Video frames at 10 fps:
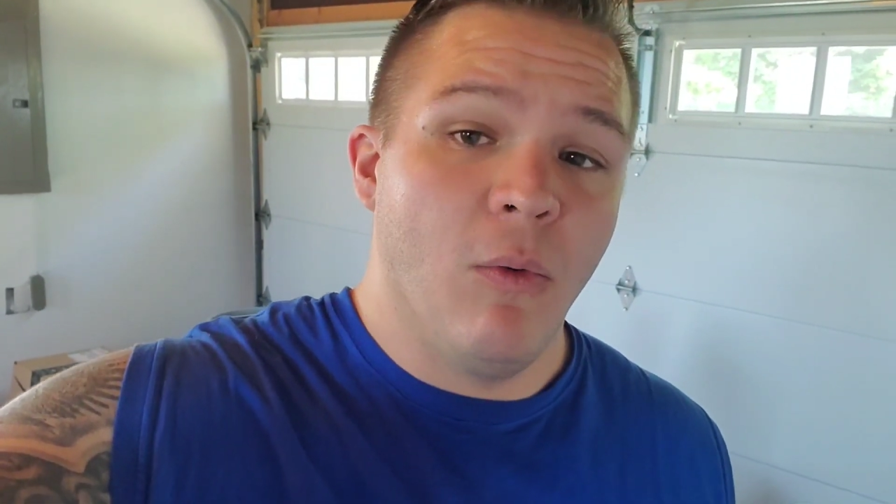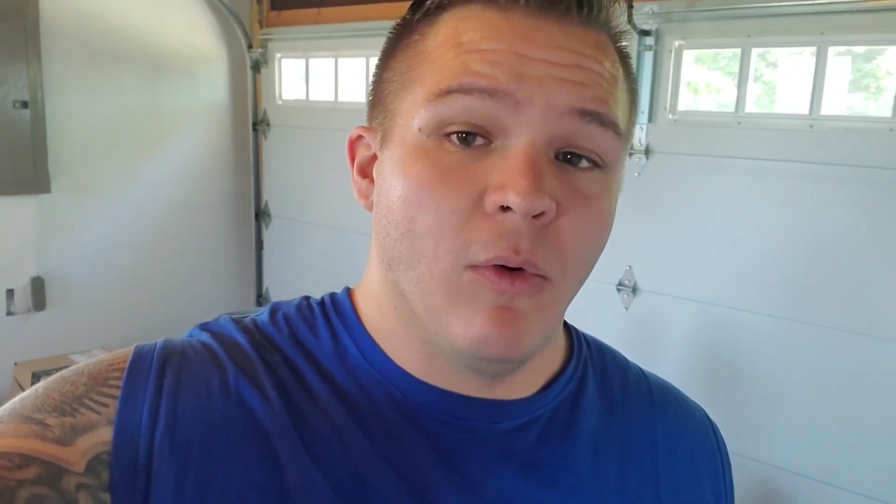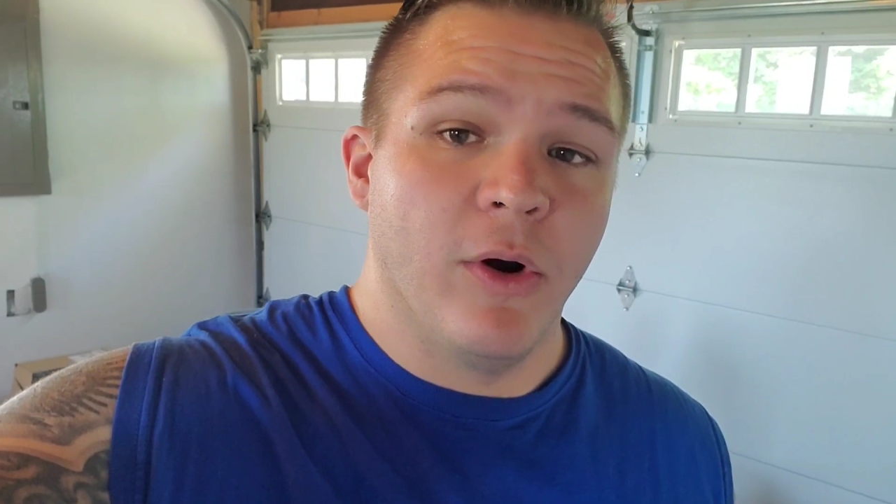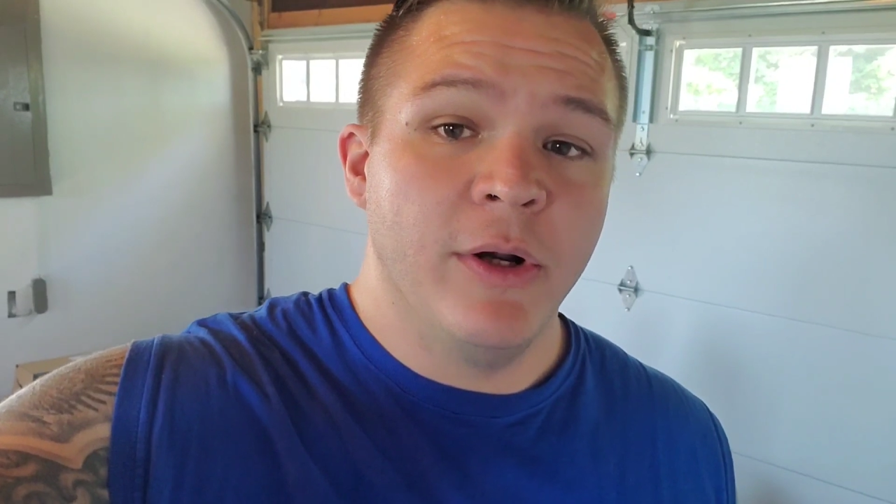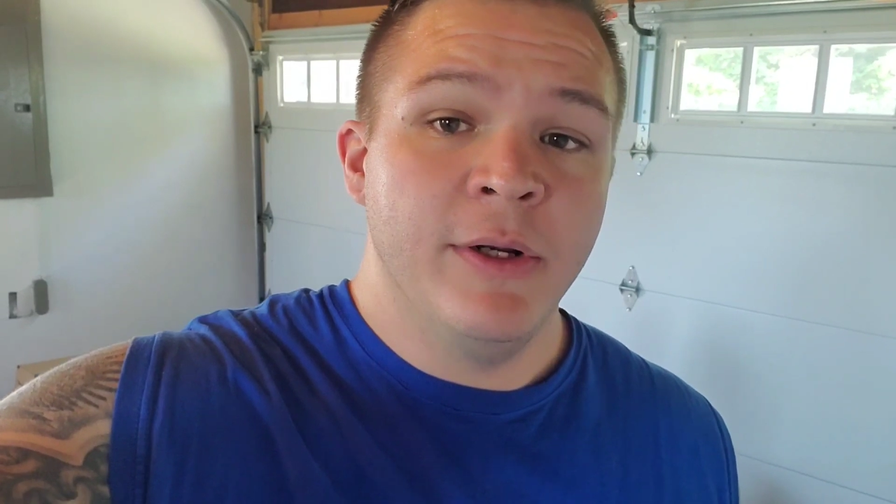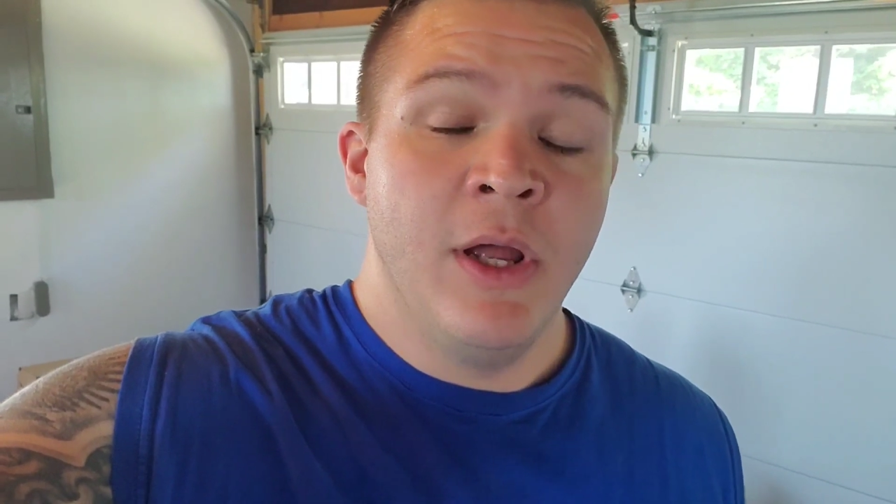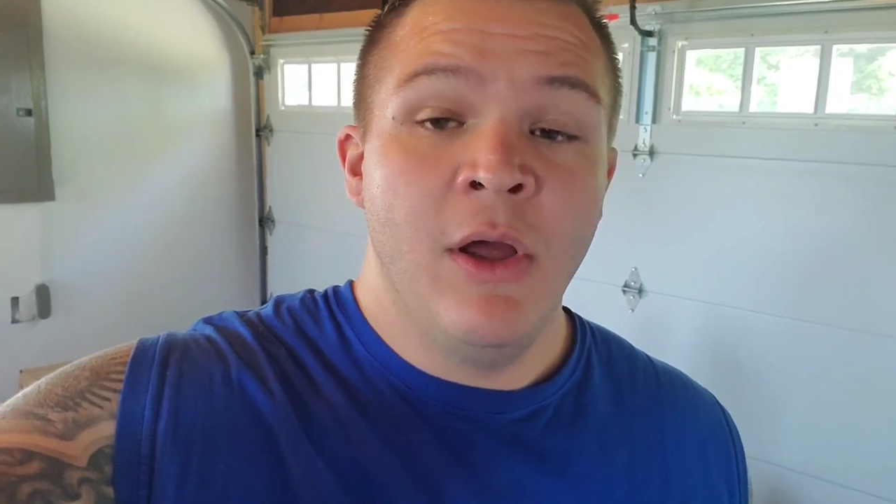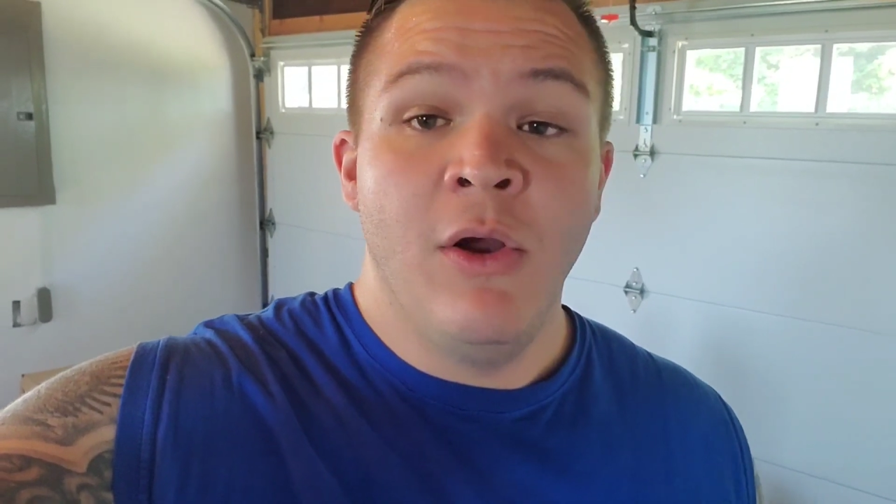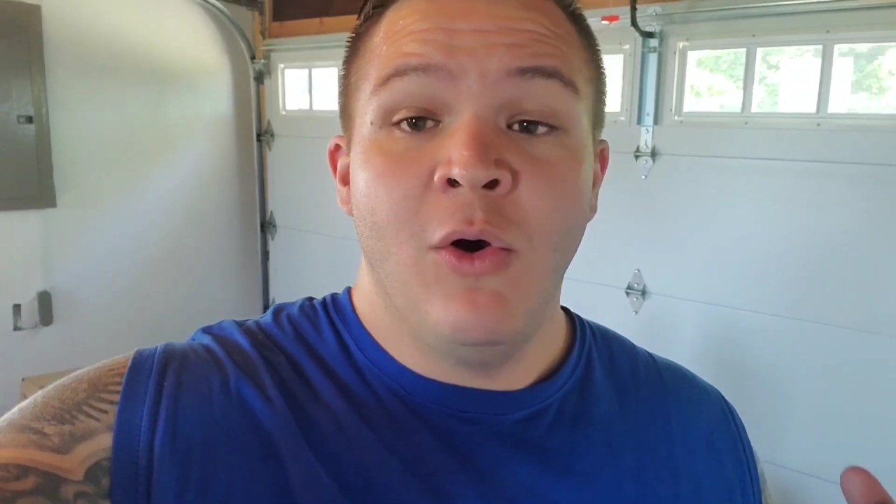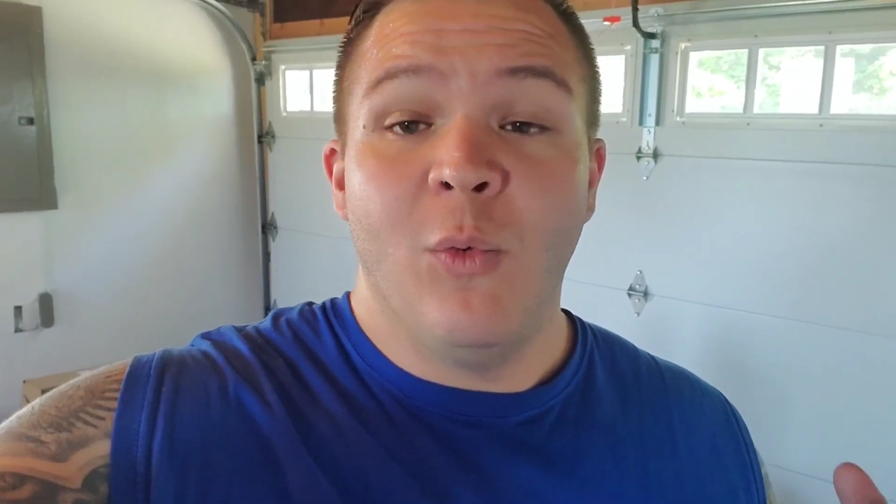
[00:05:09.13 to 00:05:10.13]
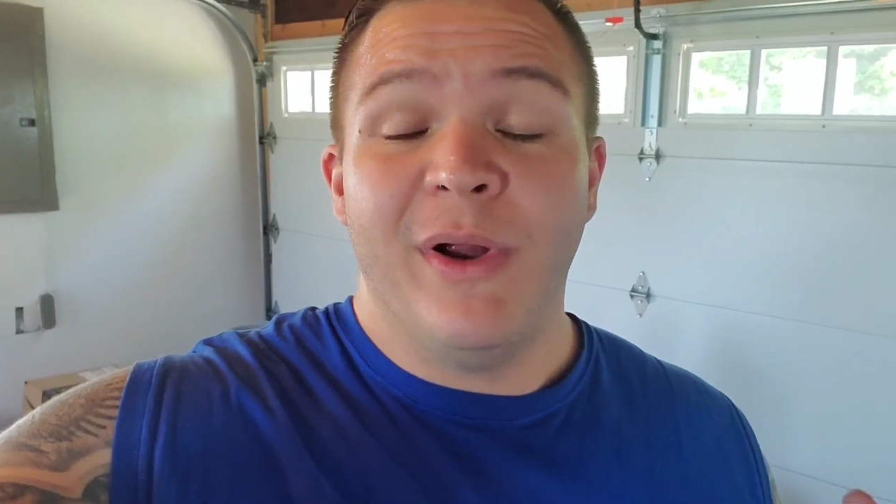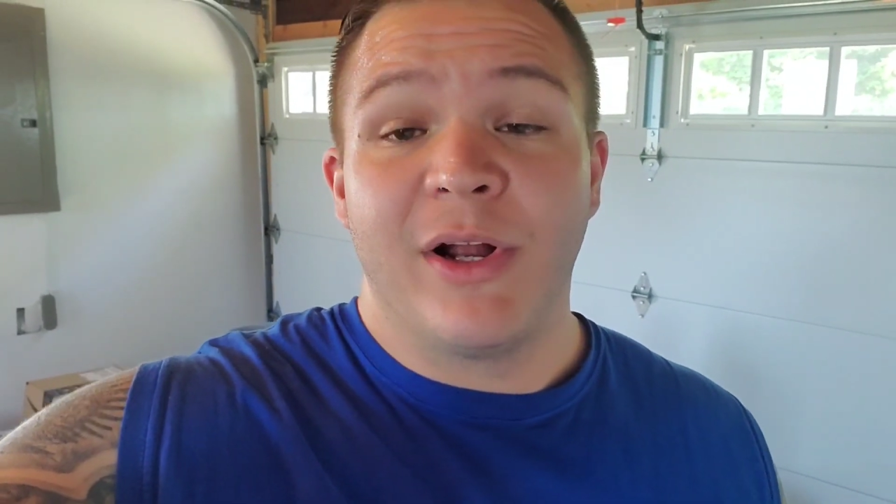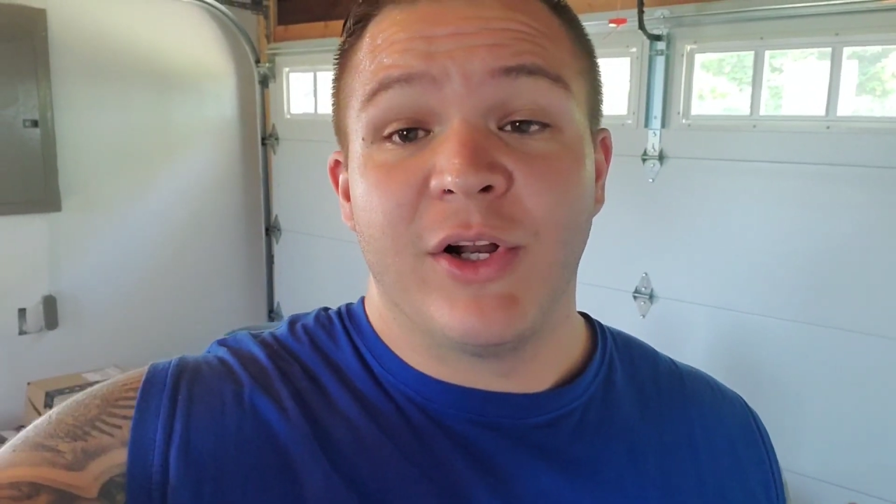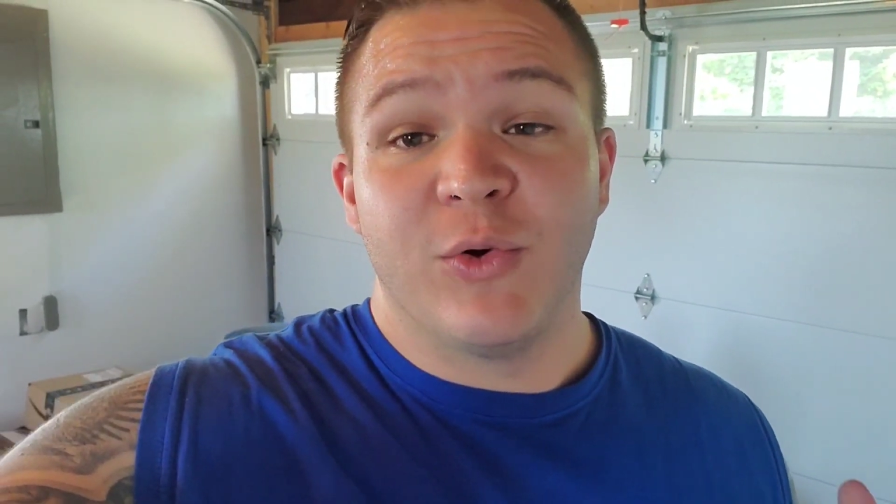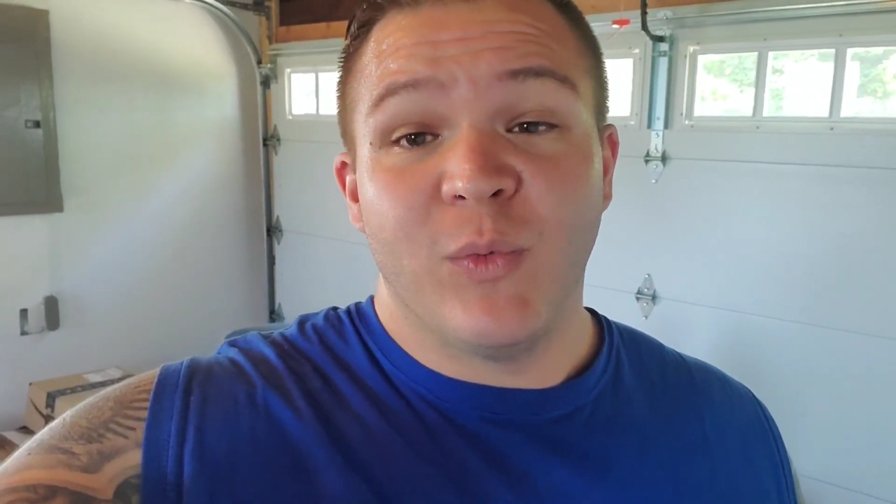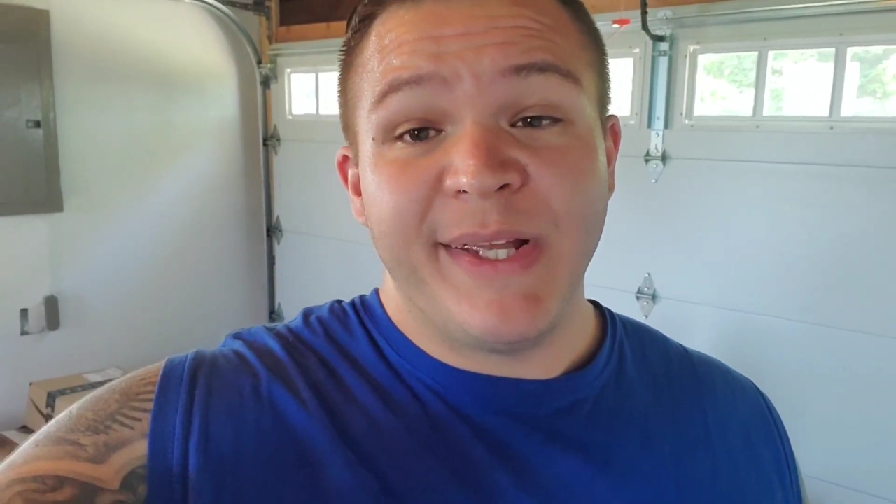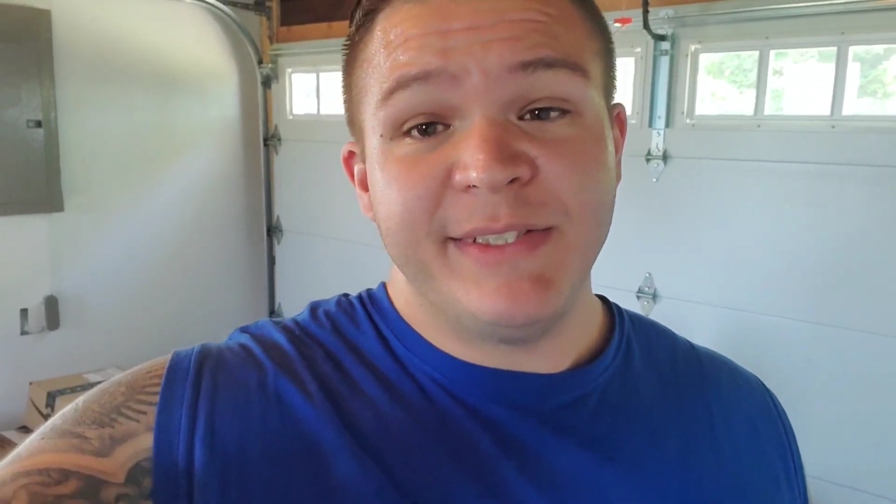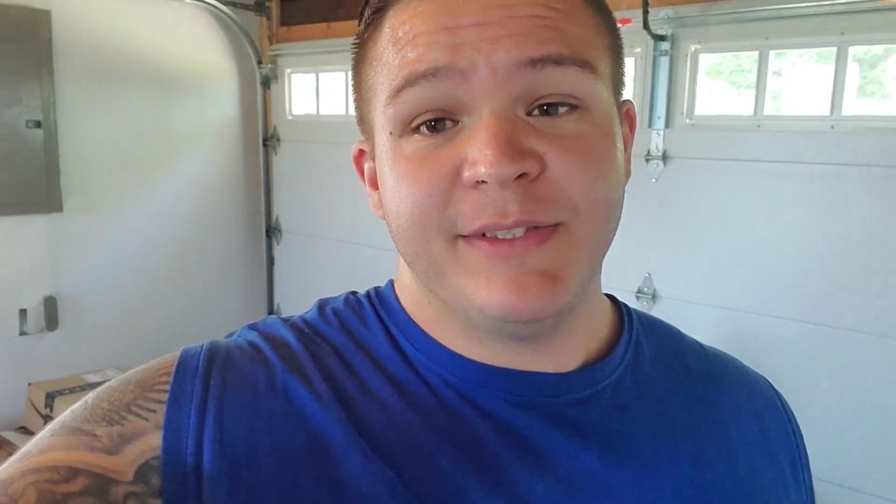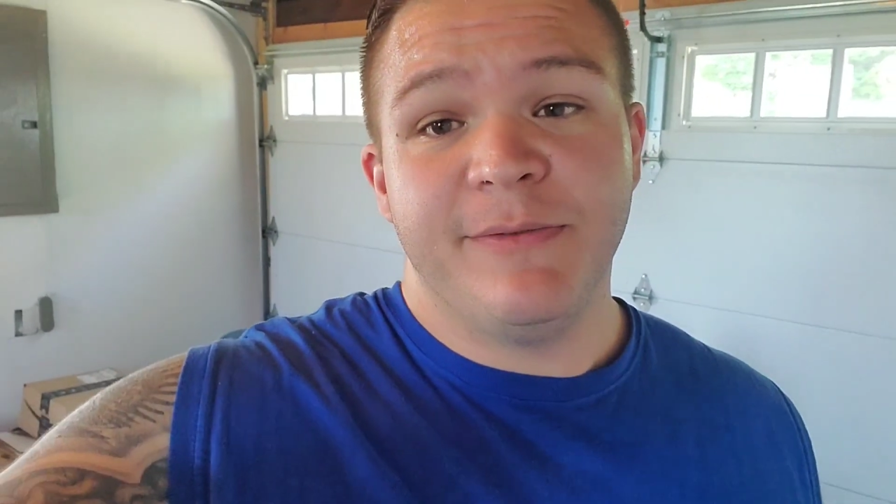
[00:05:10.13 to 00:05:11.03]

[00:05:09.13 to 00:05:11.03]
or we are going to raise